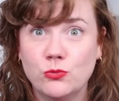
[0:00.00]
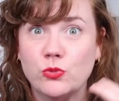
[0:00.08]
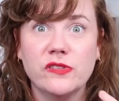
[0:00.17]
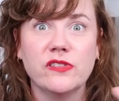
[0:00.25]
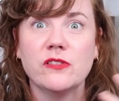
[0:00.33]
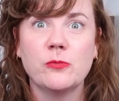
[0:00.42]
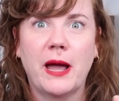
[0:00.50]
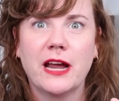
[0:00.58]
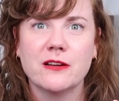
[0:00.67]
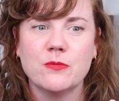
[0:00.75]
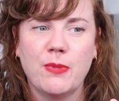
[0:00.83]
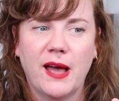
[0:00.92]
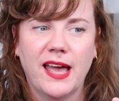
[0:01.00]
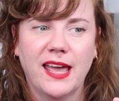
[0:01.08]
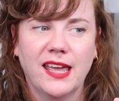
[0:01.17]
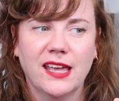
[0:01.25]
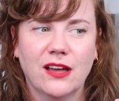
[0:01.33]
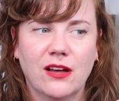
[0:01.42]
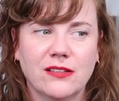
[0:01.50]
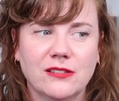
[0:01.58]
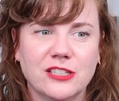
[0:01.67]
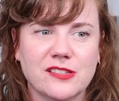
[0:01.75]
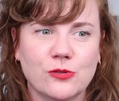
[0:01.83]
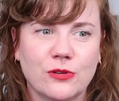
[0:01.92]
was inspired by
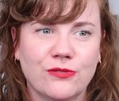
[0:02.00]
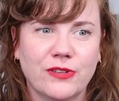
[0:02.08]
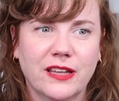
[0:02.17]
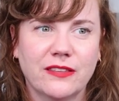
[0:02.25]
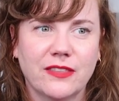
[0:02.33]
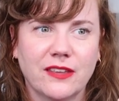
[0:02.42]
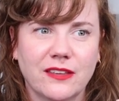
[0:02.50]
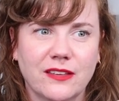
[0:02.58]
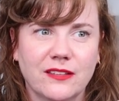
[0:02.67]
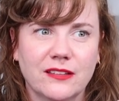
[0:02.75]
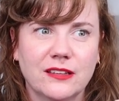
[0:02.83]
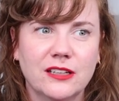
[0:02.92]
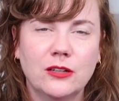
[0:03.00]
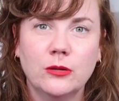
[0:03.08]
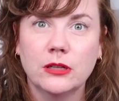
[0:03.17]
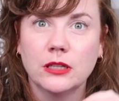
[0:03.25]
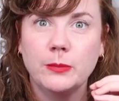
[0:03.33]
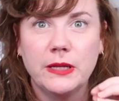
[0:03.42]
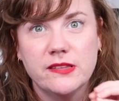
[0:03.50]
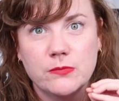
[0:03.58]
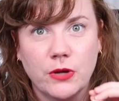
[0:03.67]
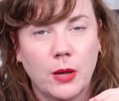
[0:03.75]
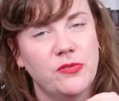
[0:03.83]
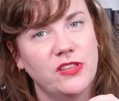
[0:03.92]
just sort of like the little bits
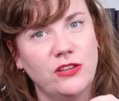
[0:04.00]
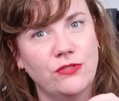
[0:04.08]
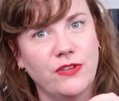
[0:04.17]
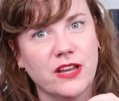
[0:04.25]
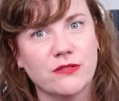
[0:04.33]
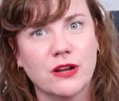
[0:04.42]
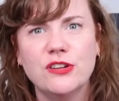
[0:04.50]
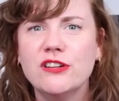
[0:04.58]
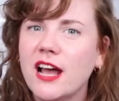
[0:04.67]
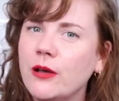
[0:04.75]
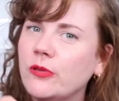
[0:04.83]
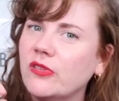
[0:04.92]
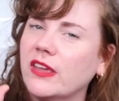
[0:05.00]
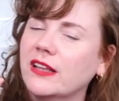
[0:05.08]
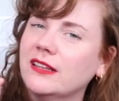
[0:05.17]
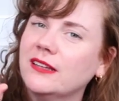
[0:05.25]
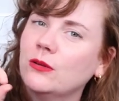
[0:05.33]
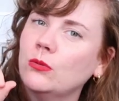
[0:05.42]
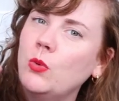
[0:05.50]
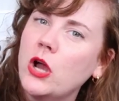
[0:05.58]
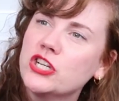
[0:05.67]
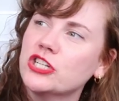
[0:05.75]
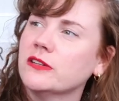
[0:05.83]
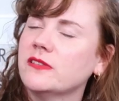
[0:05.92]
and bobs that you find around your house, like
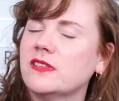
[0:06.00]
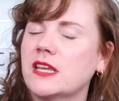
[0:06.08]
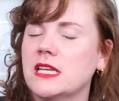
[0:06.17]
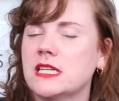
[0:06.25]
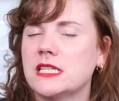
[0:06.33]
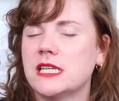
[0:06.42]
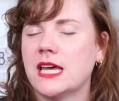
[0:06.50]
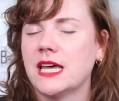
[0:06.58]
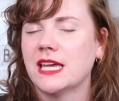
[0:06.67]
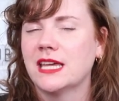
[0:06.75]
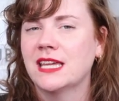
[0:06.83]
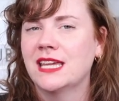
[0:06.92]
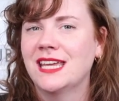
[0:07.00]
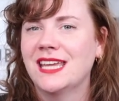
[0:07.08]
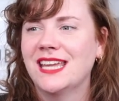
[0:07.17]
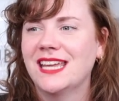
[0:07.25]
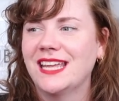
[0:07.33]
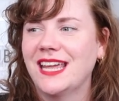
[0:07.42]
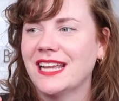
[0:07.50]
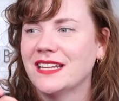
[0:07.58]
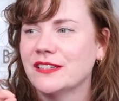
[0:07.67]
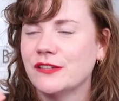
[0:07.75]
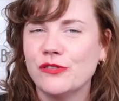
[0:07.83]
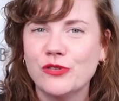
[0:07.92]
washers and
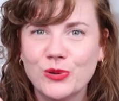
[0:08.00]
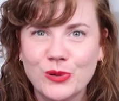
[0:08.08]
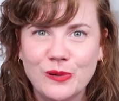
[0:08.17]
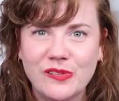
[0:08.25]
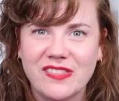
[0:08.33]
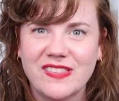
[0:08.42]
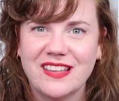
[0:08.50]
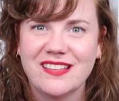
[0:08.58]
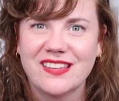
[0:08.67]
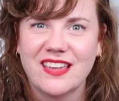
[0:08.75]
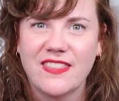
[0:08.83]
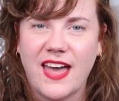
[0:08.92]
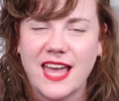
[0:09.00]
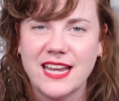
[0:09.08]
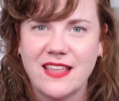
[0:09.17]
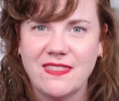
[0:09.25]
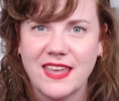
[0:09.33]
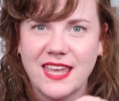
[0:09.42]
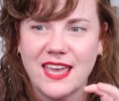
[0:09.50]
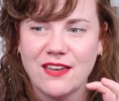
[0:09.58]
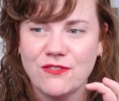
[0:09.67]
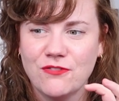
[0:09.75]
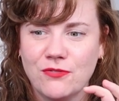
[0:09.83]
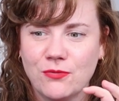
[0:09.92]
screws and things like that. And they
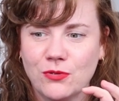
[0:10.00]
have